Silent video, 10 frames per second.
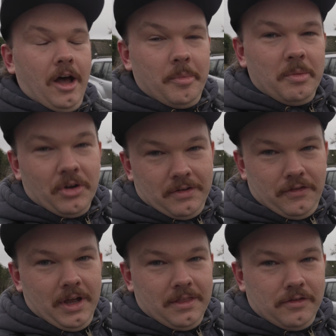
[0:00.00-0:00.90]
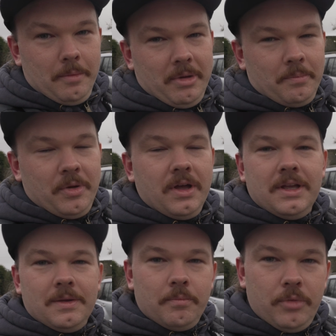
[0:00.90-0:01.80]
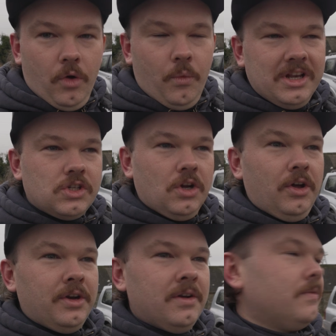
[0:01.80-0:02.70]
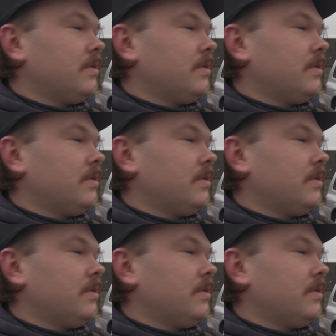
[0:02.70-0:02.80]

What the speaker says: I'll be modifying the front bumper, put a winch on,